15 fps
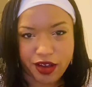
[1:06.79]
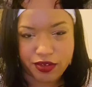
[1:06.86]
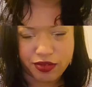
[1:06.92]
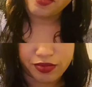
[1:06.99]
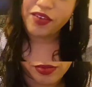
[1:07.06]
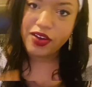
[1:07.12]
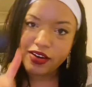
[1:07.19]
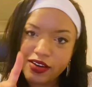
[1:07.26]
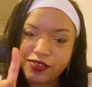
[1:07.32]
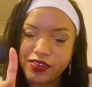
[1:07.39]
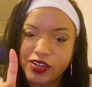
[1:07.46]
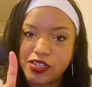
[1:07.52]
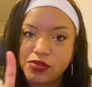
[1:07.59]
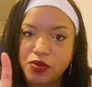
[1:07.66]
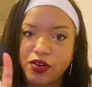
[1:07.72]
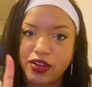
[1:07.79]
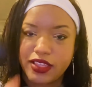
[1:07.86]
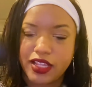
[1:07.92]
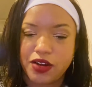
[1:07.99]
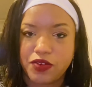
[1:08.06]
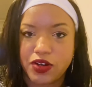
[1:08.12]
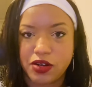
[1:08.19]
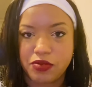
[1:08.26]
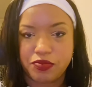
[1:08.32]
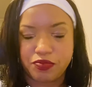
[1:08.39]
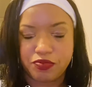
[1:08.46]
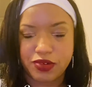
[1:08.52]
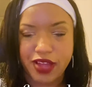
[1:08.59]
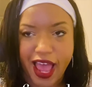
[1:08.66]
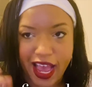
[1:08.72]
My very first point that I want to
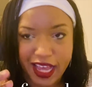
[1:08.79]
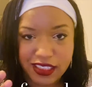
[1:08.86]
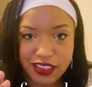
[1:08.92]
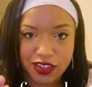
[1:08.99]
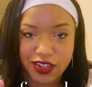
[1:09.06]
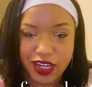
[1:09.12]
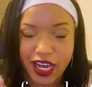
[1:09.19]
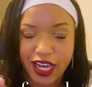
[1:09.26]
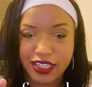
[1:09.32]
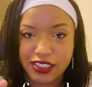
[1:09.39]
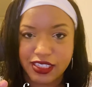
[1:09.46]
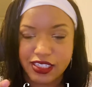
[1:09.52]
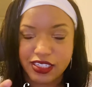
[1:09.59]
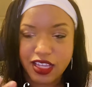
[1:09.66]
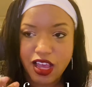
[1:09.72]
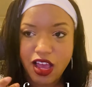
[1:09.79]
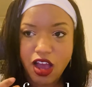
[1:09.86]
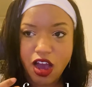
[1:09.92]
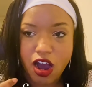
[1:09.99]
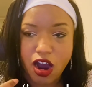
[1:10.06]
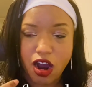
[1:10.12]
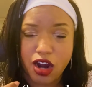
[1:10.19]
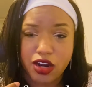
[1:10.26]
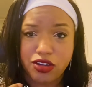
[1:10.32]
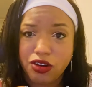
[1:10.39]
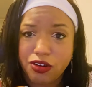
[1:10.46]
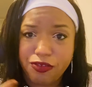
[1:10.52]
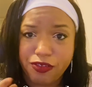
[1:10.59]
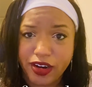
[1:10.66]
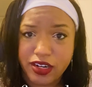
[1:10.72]
ask you guys is, are you
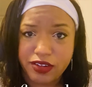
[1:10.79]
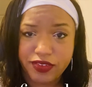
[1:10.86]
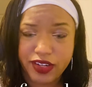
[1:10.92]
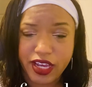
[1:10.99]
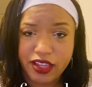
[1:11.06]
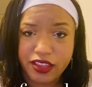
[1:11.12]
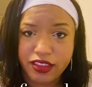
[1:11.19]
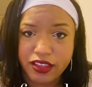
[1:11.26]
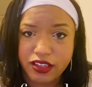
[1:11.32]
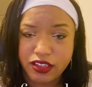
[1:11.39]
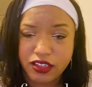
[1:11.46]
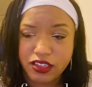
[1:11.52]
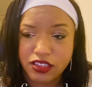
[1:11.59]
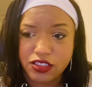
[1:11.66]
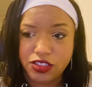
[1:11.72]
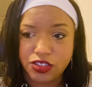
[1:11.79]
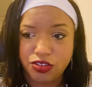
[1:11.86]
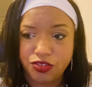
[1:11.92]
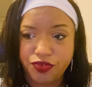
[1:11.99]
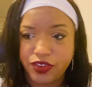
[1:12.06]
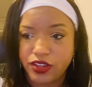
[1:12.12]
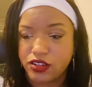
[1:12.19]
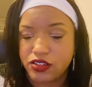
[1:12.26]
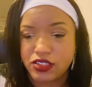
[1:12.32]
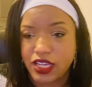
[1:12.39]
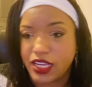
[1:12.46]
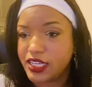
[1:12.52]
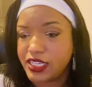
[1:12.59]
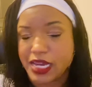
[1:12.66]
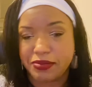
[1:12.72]
afraid of death? Do you feel
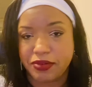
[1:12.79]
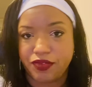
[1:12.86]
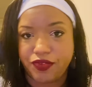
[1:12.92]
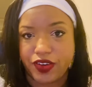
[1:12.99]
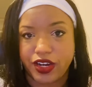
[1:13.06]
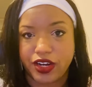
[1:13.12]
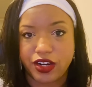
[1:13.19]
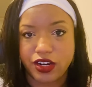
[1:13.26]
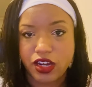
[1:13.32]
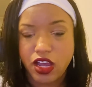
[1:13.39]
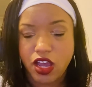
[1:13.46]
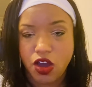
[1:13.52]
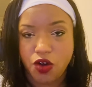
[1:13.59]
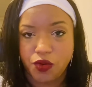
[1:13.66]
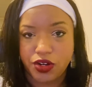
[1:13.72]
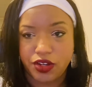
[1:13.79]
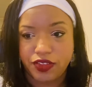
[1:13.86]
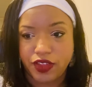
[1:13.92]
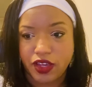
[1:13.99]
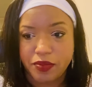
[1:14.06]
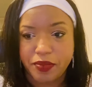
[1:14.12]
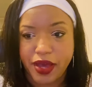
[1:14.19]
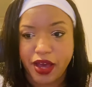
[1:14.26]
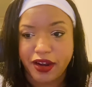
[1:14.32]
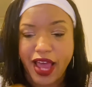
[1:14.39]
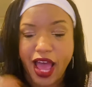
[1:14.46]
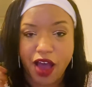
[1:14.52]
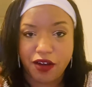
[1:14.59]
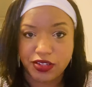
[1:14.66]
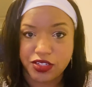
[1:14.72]
any type of fear when you think about
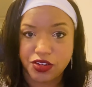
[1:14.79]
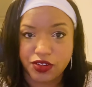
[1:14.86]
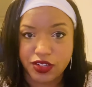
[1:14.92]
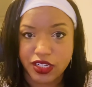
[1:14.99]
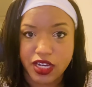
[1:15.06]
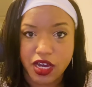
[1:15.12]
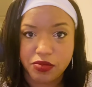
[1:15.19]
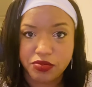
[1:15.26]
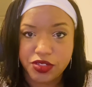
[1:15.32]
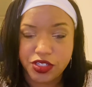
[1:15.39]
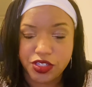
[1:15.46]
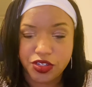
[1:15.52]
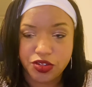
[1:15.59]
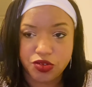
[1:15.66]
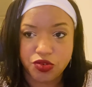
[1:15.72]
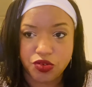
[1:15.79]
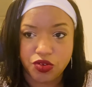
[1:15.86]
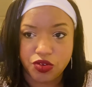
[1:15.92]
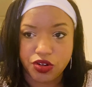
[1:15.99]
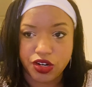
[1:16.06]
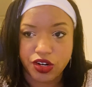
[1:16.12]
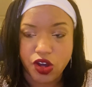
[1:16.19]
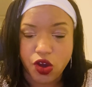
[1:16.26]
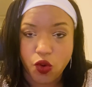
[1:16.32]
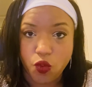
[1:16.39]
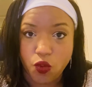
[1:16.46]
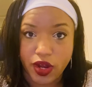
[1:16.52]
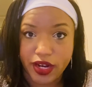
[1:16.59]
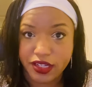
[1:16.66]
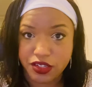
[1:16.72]
how it's going to come to you or
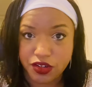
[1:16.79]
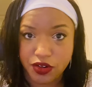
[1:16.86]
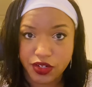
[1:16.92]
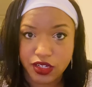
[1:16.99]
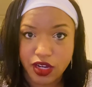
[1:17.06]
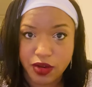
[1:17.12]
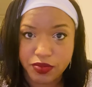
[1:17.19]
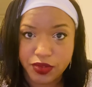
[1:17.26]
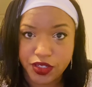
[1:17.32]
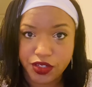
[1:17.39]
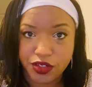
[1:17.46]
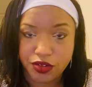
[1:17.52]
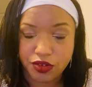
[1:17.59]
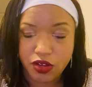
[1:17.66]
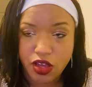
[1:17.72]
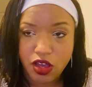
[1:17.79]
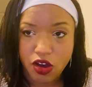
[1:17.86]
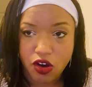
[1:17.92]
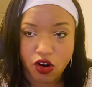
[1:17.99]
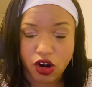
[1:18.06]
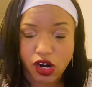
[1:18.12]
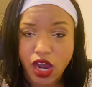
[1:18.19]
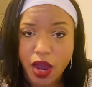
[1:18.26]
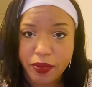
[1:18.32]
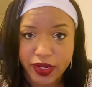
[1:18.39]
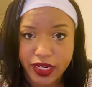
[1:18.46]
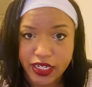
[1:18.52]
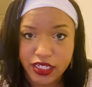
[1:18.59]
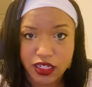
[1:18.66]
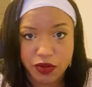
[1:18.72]
when it's going to come to you, or a
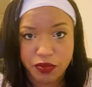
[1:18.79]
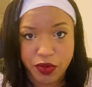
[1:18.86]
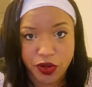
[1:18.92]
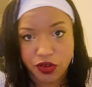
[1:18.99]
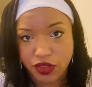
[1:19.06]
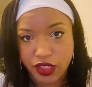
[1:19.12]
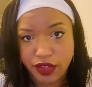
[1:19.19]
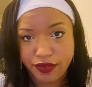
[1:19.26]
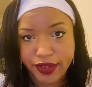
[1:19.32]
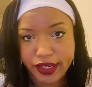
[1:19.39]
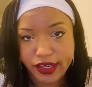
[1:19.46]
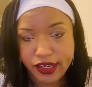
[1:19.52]
combination of both even?